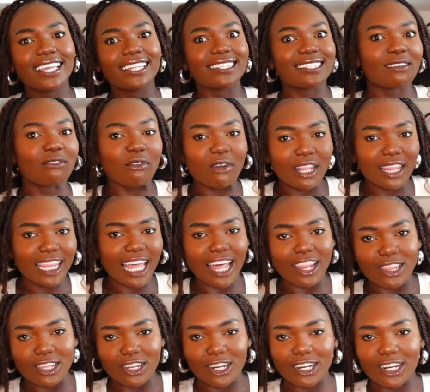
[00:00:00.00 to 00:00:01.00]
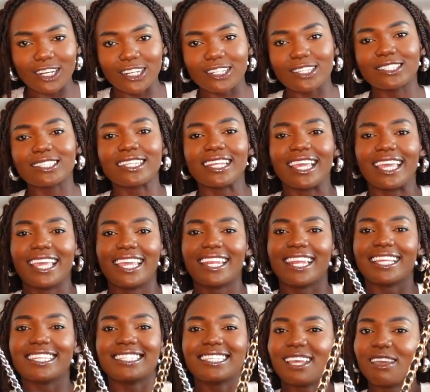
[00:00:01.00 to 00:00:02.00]
different leathers,
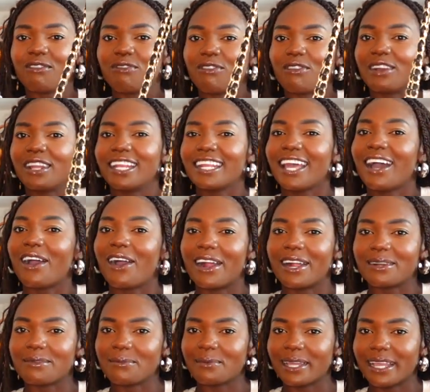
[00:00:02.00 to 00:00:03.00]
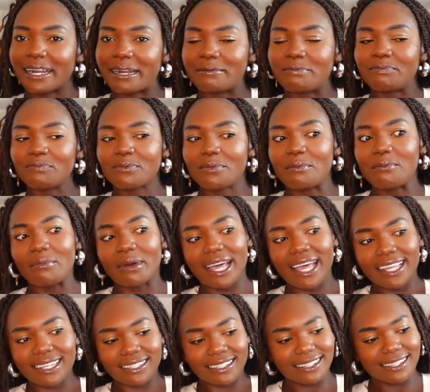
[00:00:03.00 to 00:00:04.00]
and different hardware,
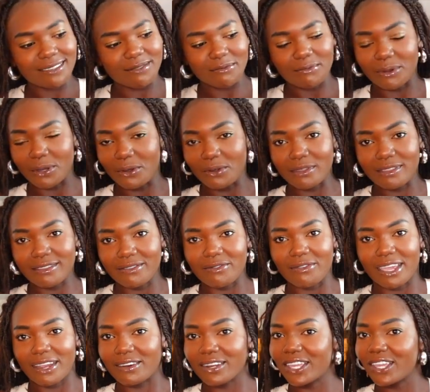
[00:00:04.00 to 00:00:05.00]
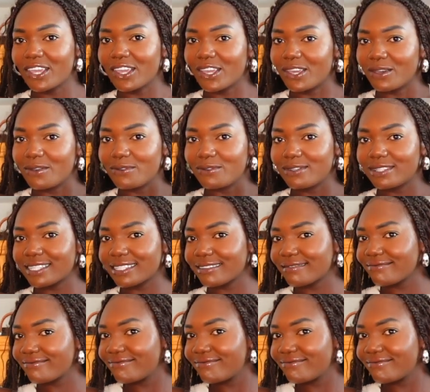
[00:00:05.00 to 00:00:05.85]
but both very cute,